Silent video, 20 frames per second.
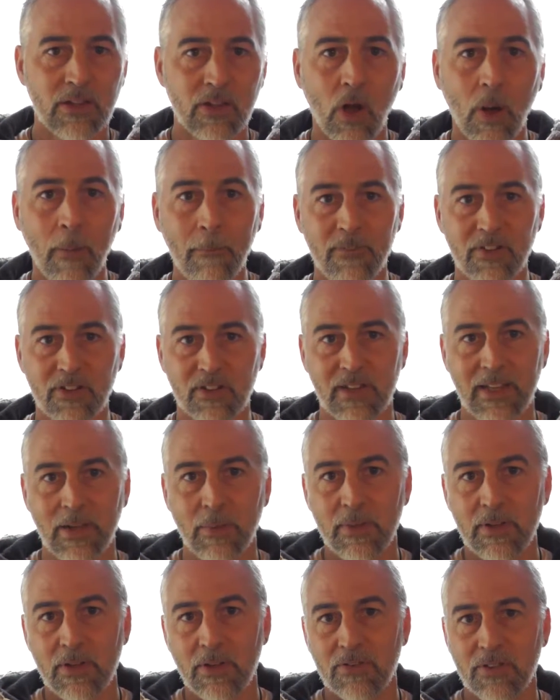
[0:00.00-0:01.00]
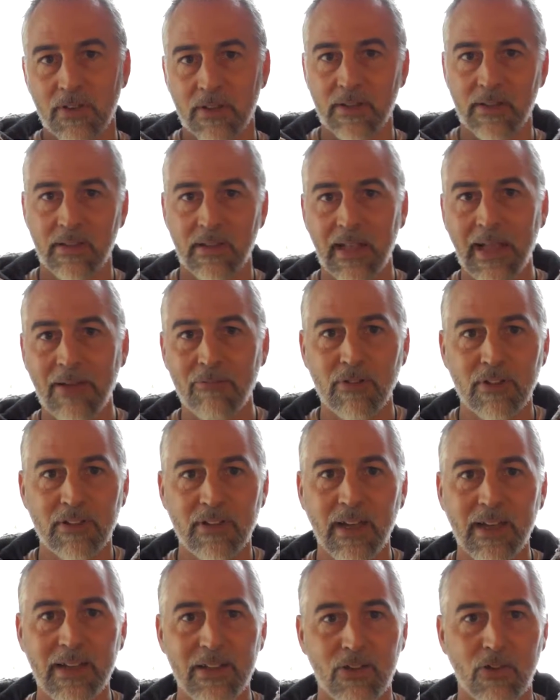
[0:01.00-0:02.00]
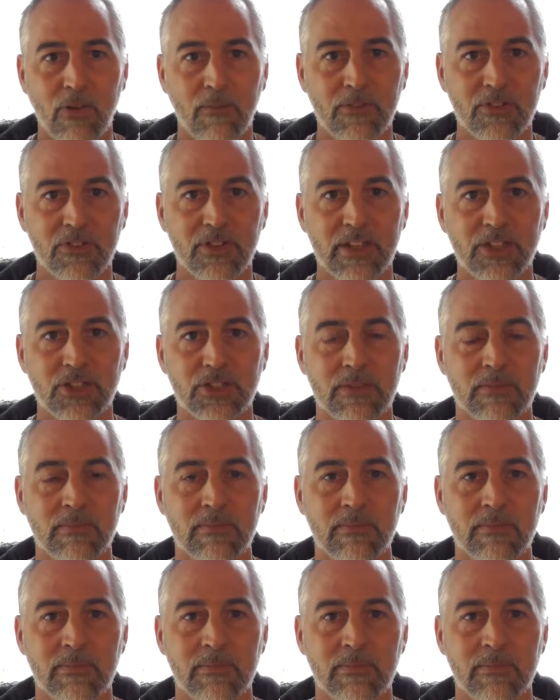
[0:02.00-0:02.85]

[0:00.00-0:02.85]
Obviously we use it every day in conversation,